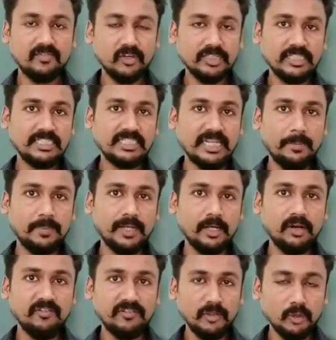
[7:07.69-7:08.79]
for this chapter
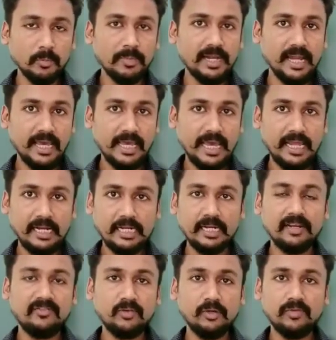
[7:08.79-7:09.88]
of Human Eye and
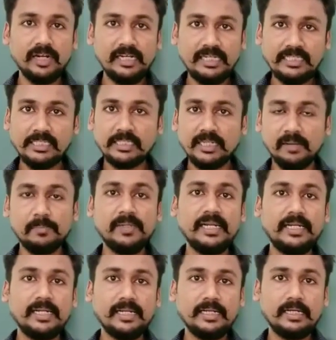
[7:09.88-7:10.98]
Colourful World is
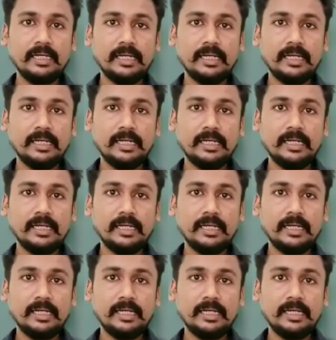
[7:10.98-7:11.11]
completed.